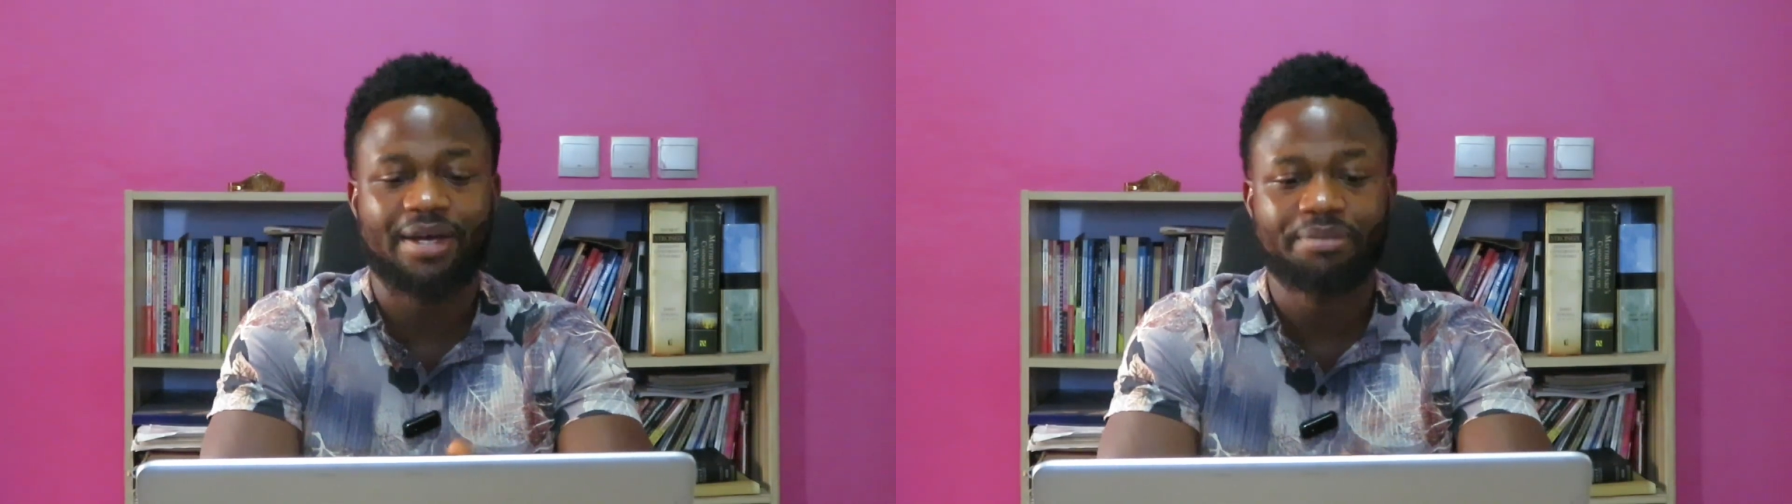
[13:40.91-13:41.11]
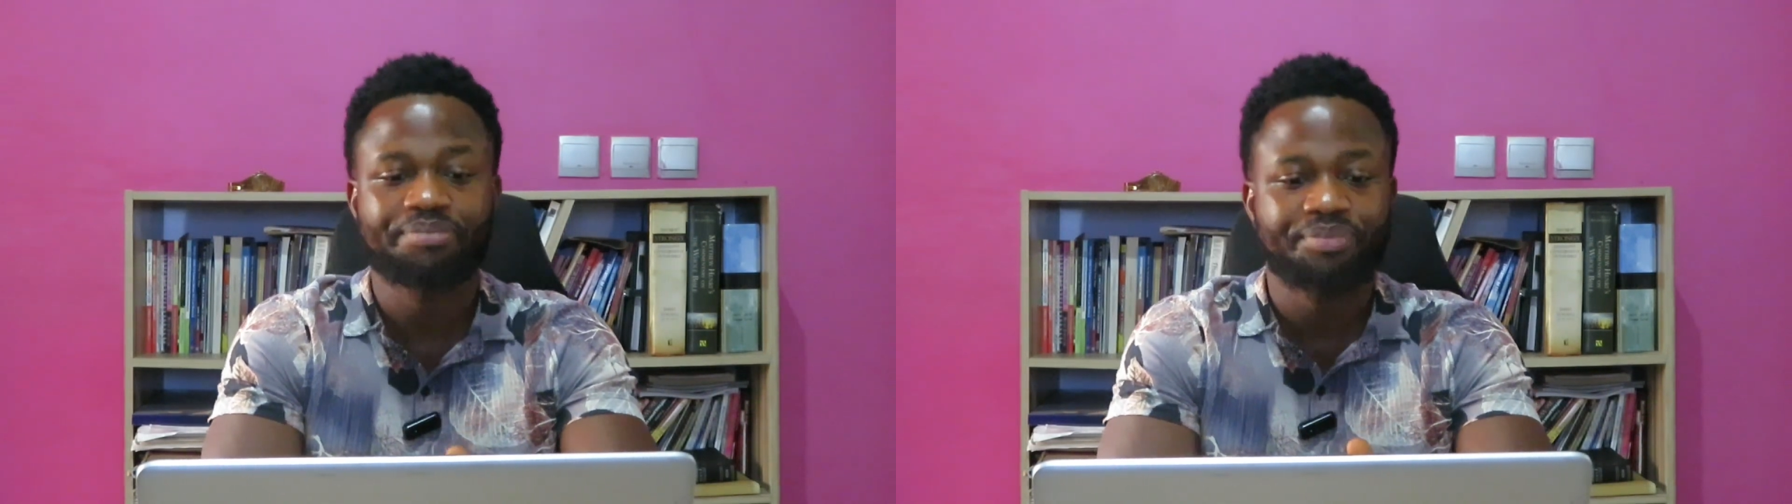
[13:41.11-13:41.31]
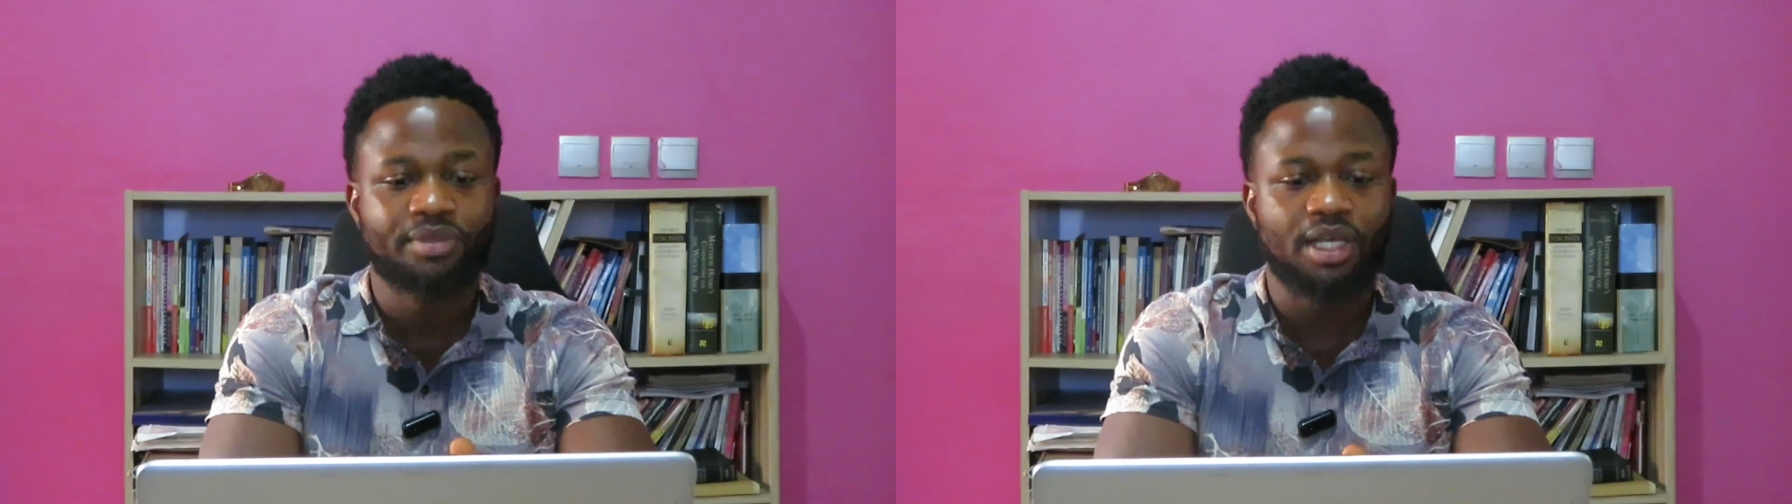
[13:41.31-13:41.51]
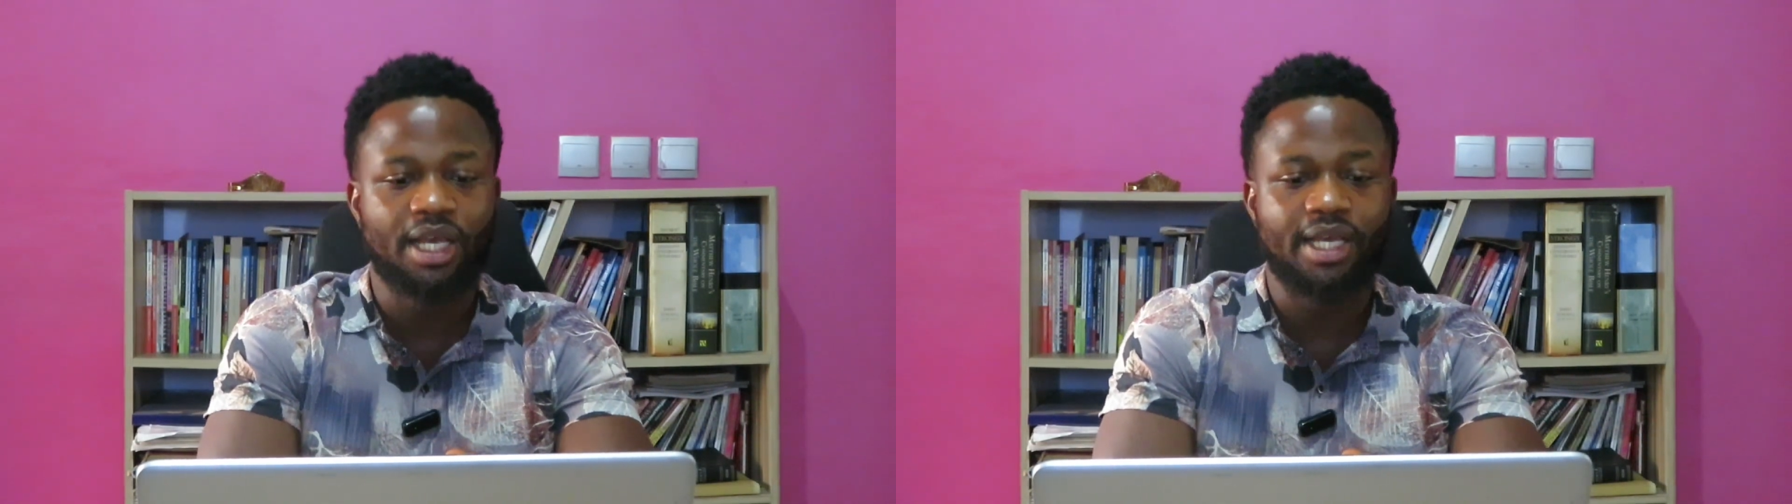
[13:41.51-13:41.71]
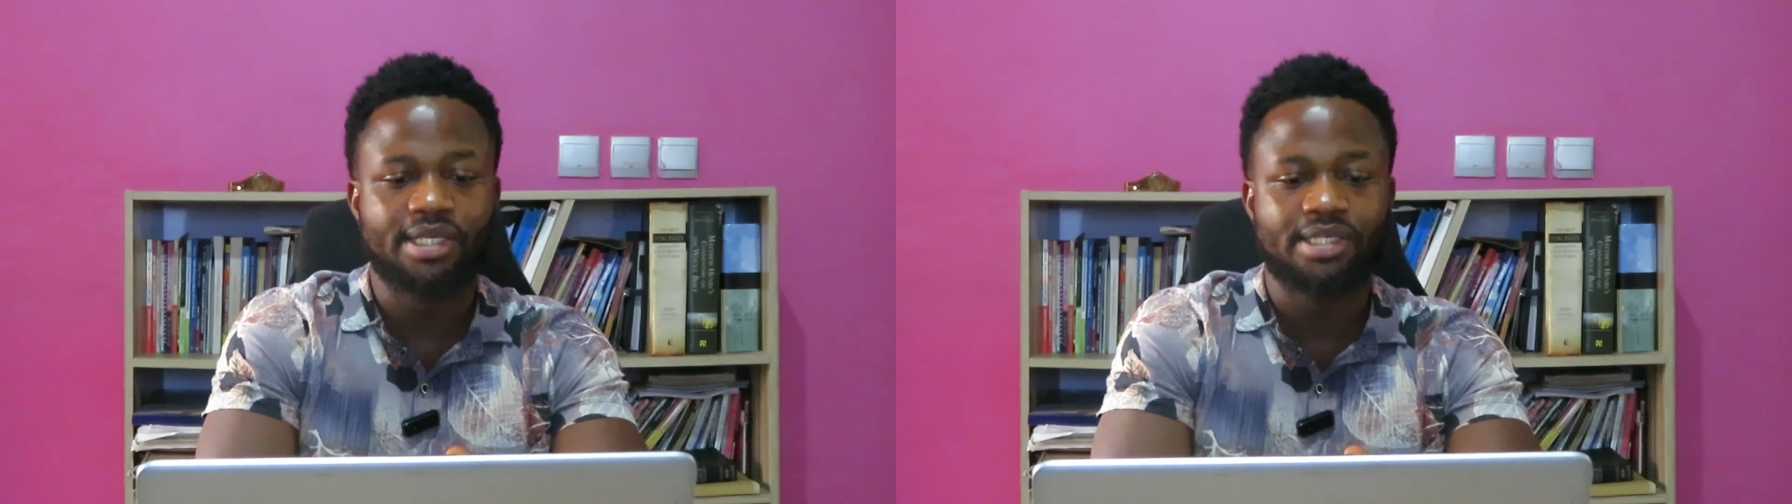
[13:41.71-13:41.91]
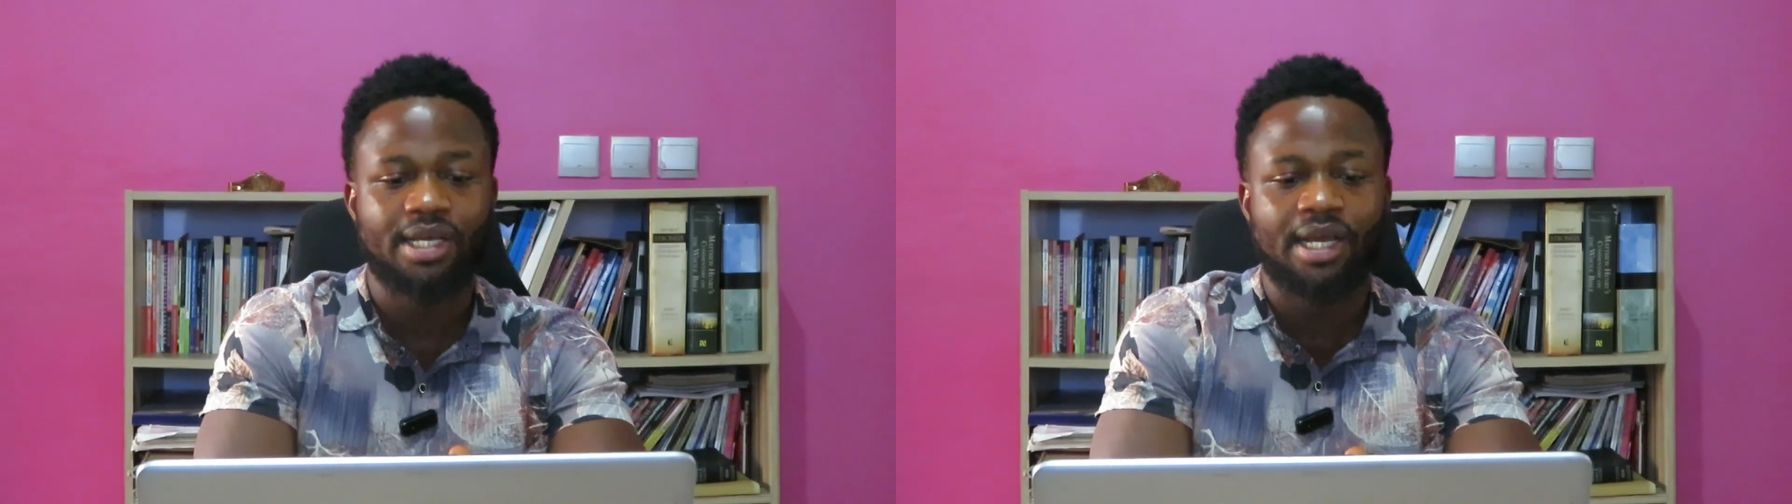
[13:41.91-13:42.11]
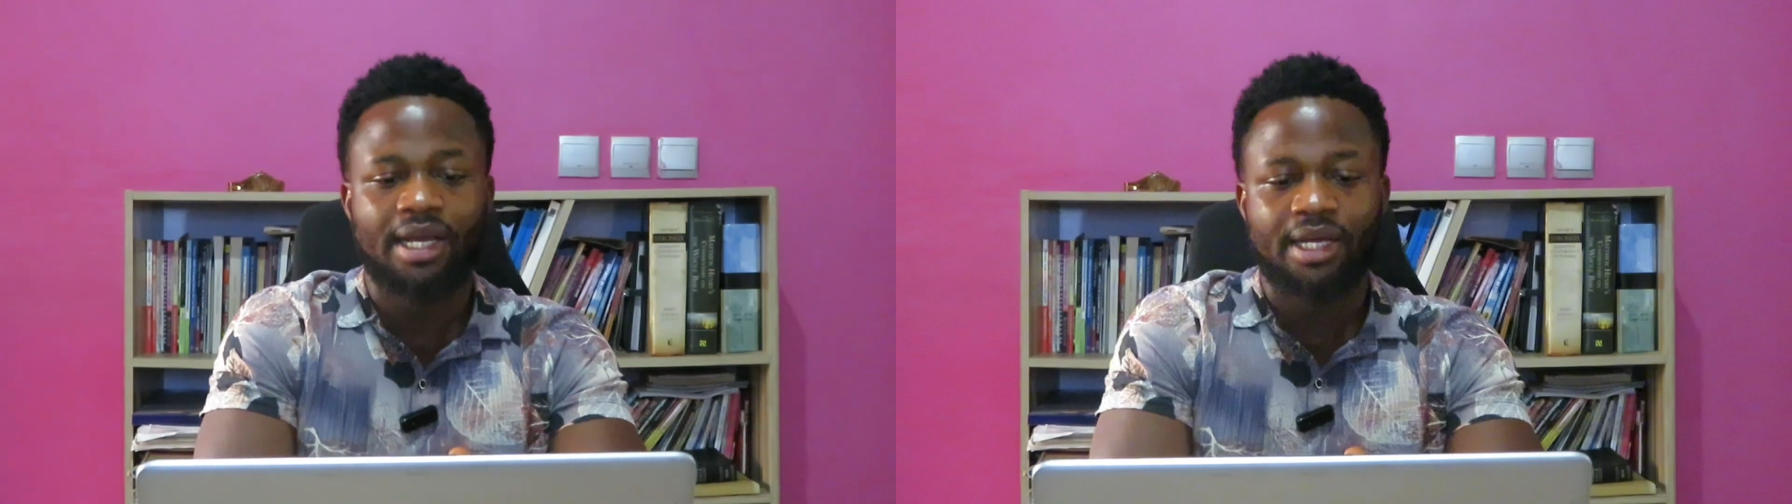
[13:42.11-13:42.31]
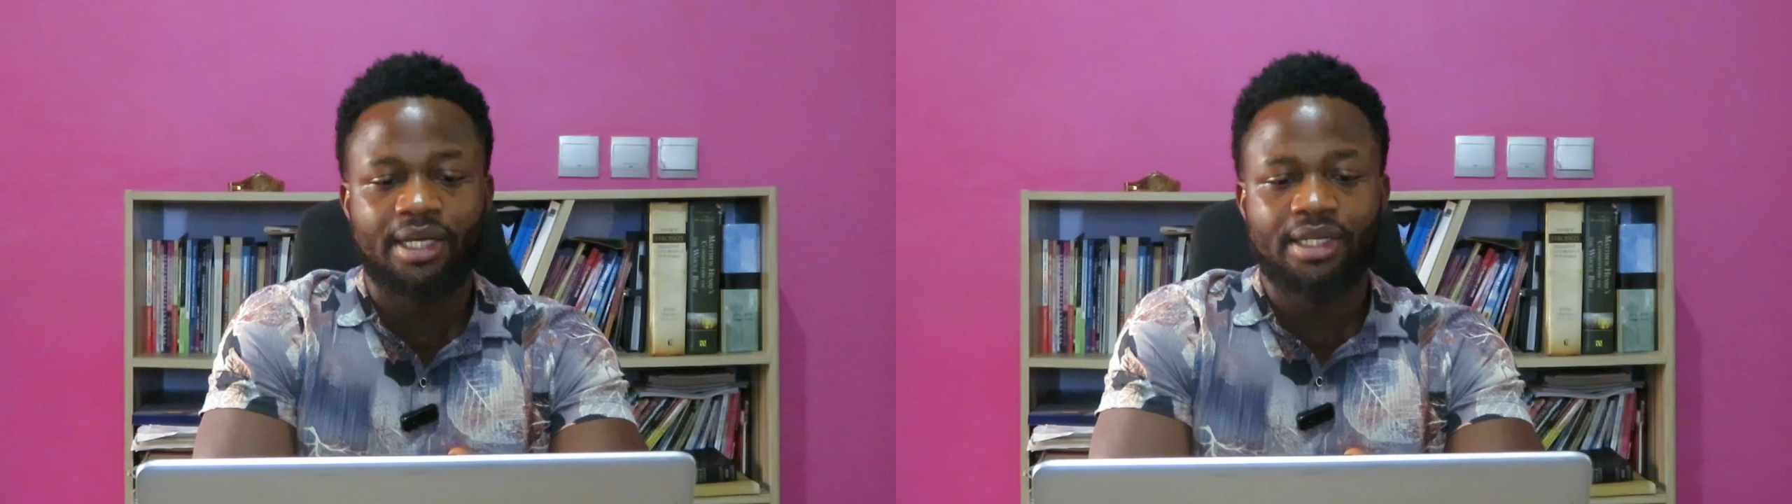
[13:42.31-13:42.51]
rather, is